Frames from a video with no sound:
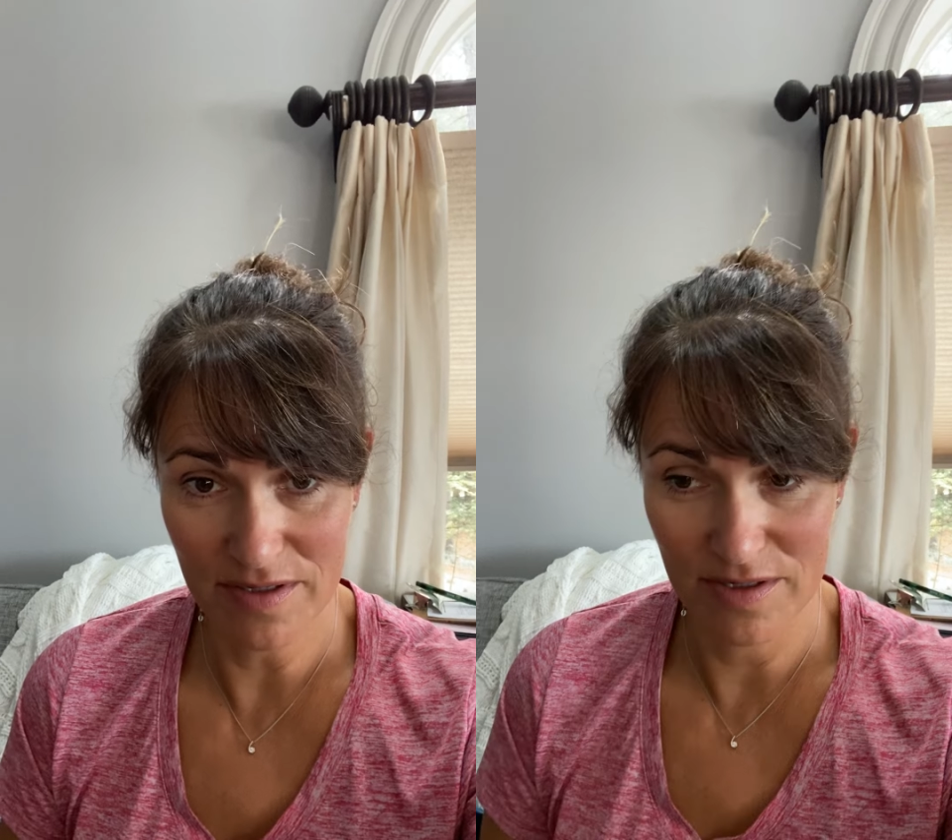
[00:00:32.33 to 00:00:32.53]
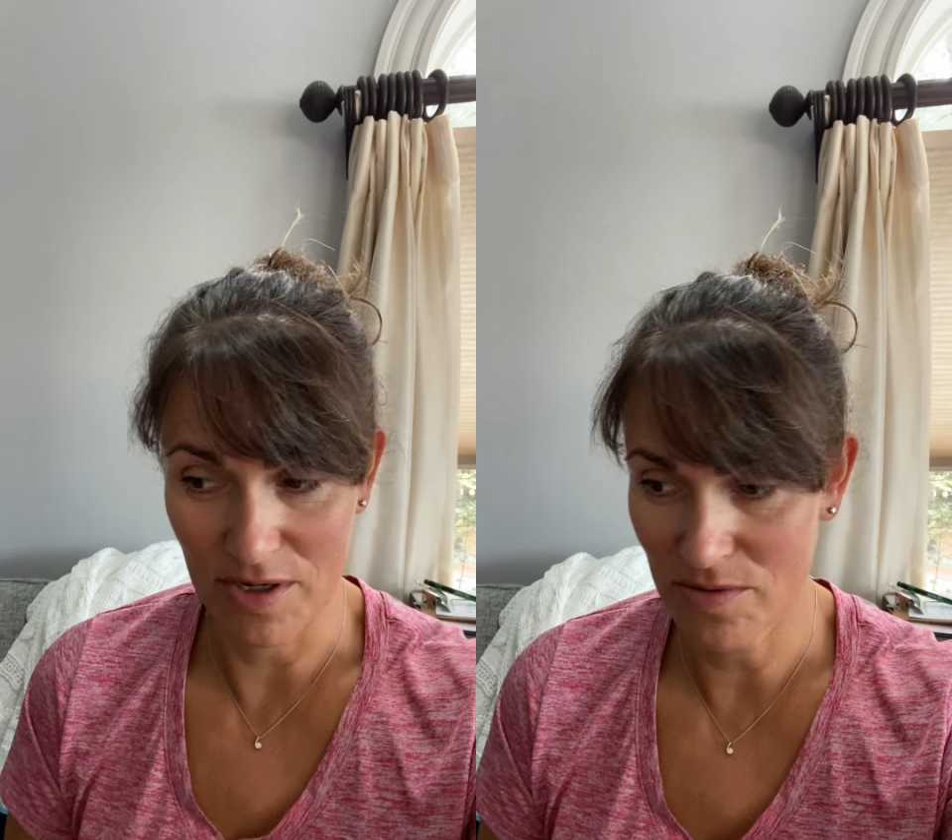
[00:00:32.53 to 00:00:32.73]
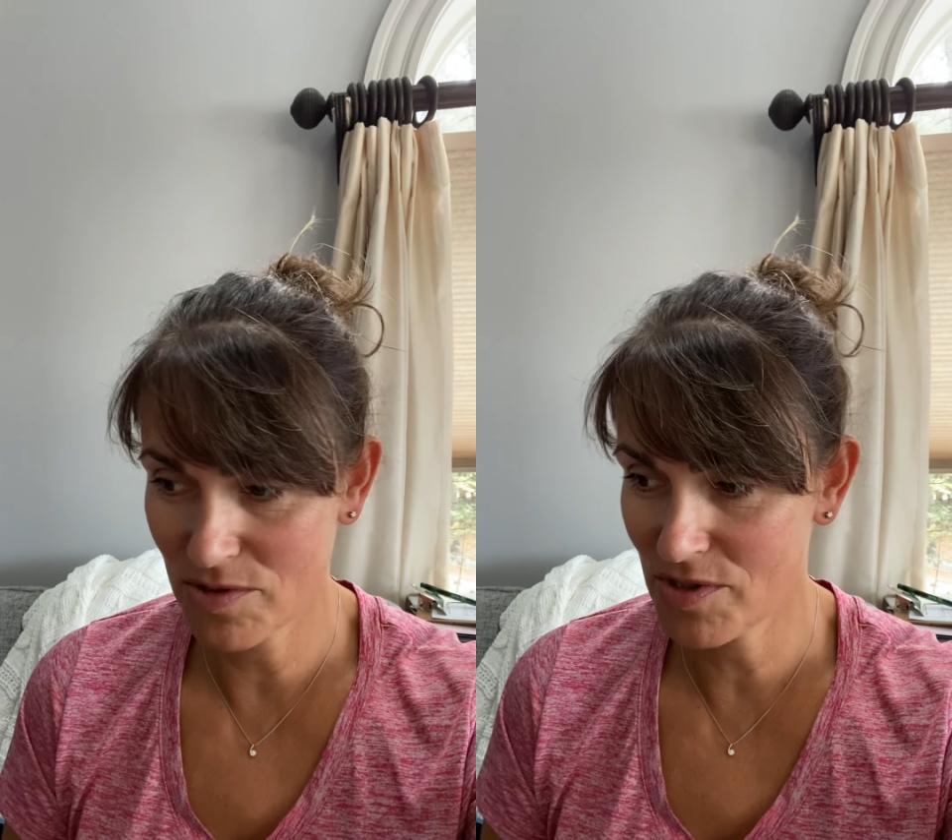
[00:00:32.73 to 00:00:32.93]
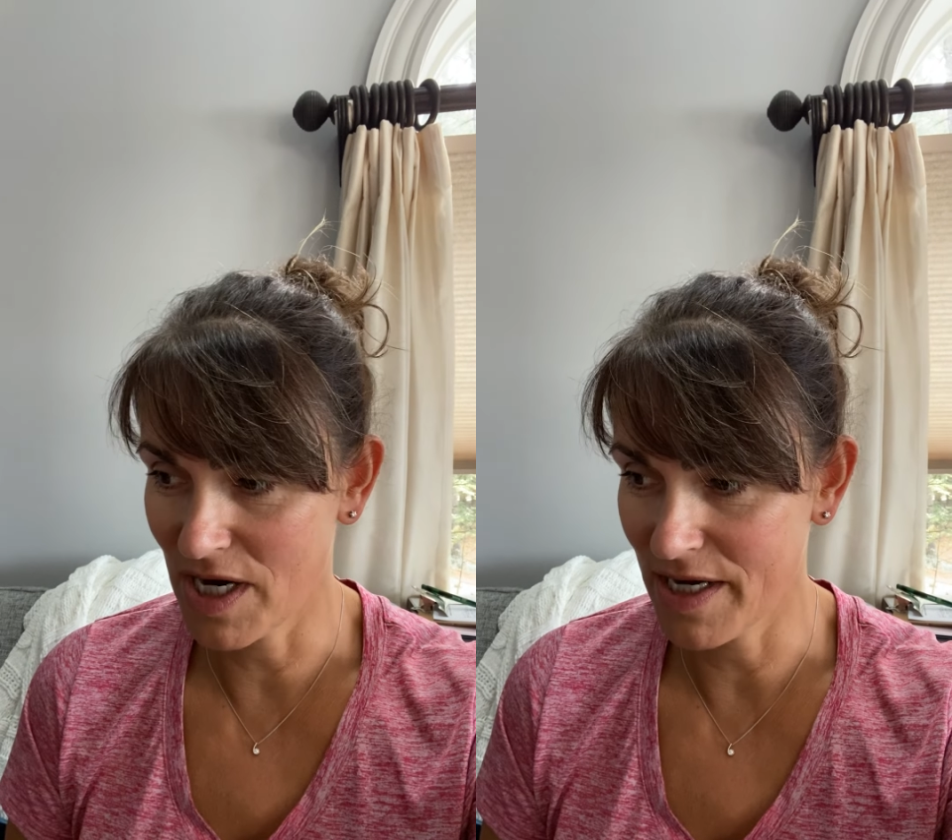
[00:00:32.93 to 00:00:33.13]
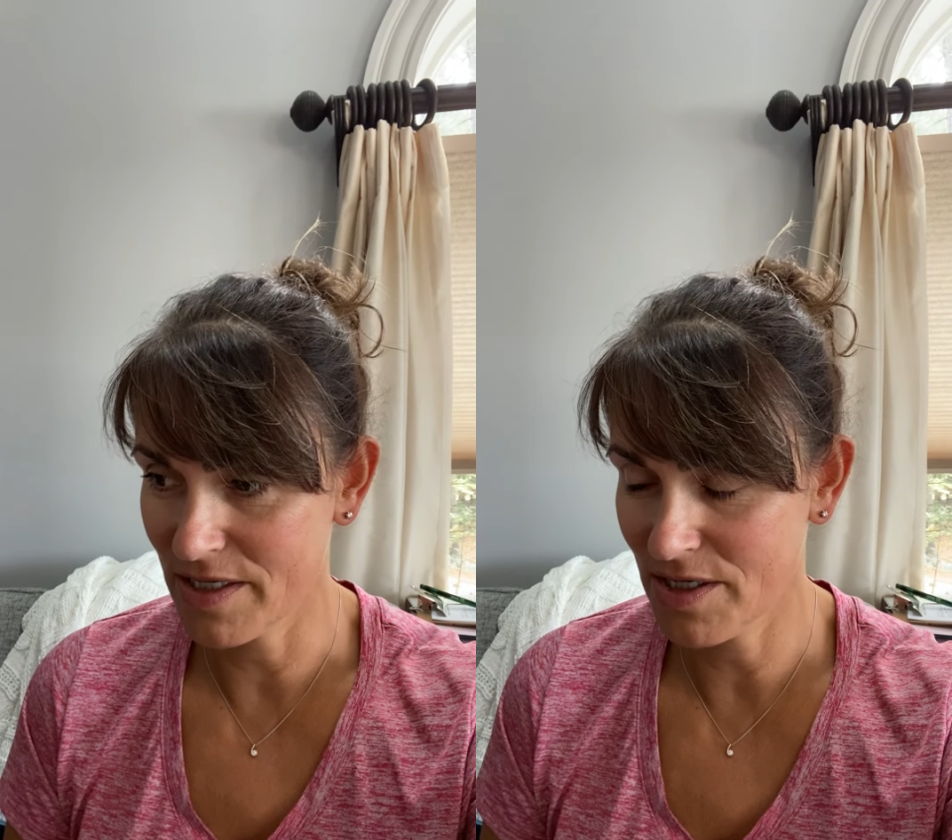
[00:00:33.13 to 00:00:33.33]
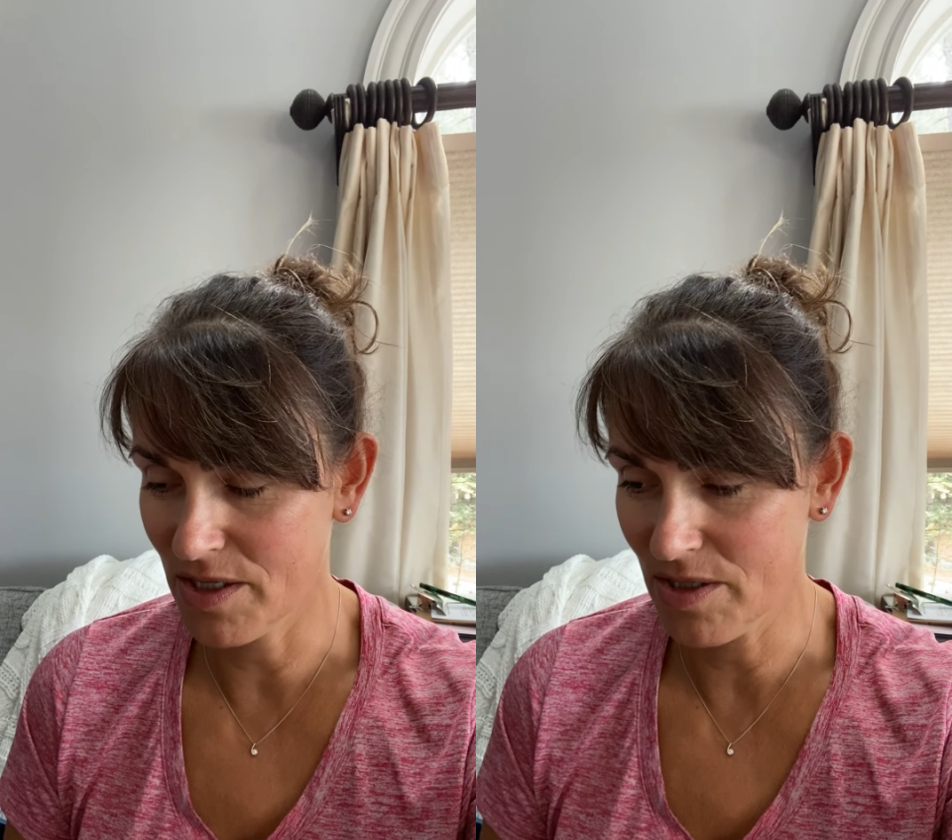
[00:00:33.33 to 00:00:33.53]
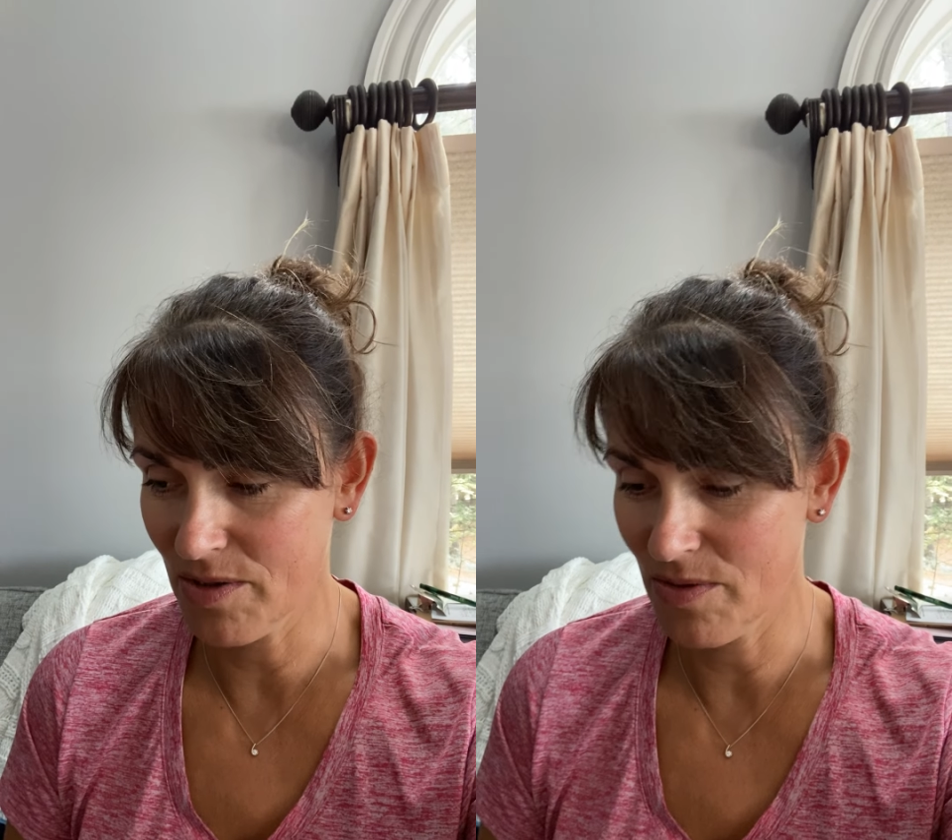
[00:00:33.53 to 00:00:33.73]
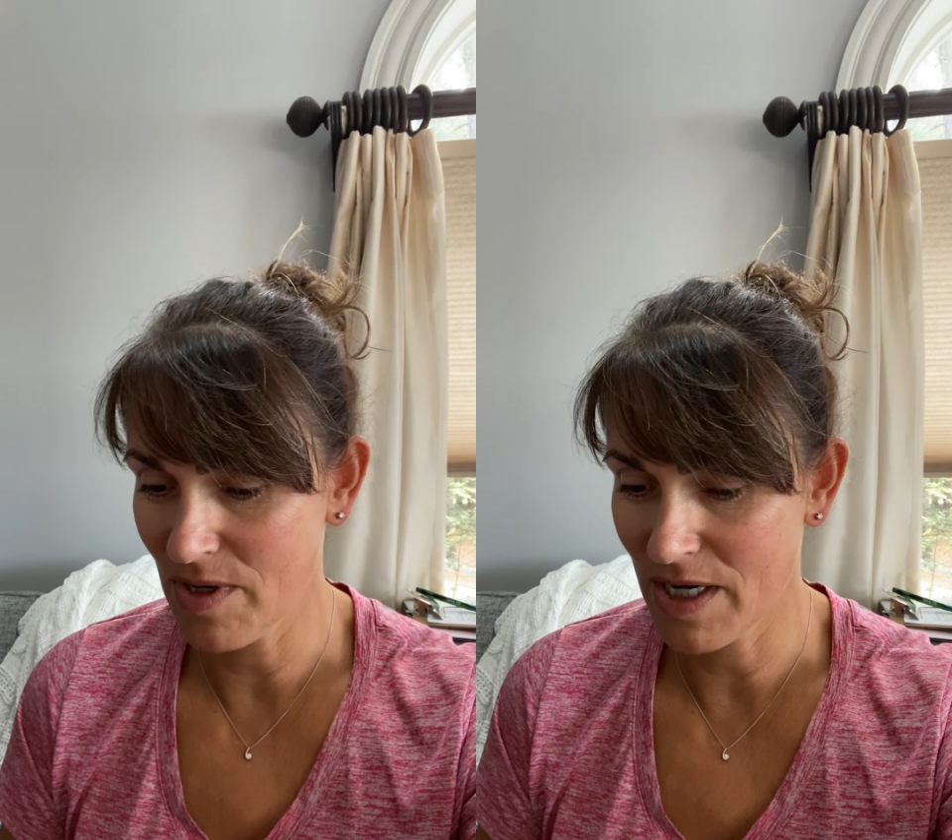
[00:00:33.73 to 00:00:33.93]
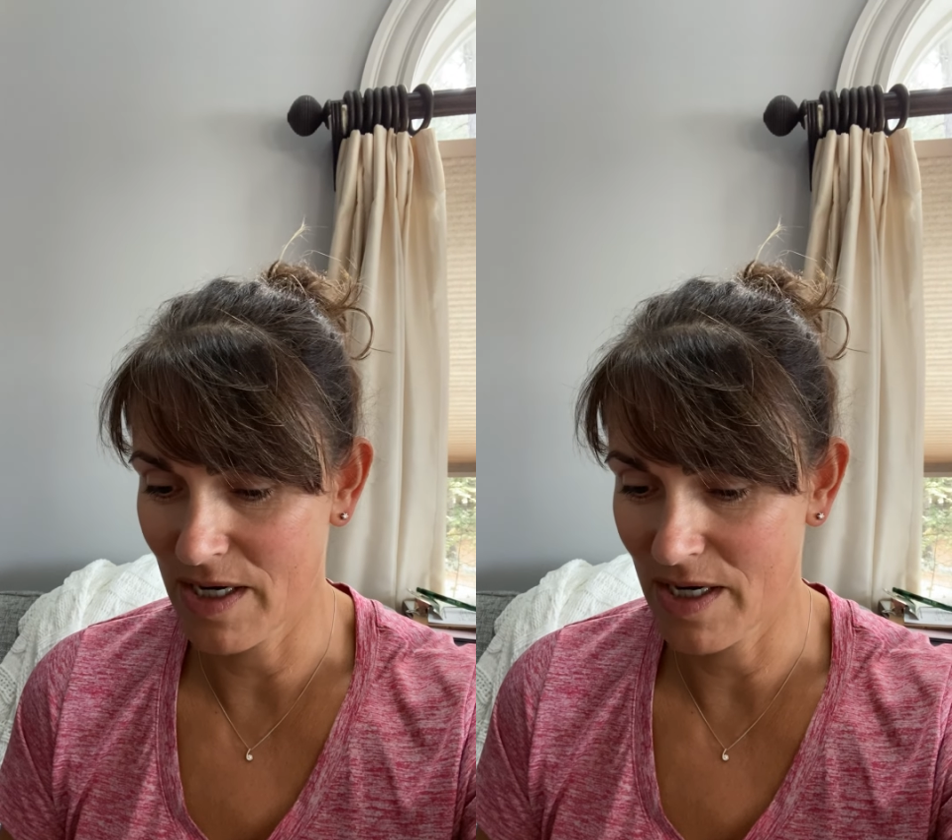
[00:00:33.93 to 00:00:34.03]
Don't try to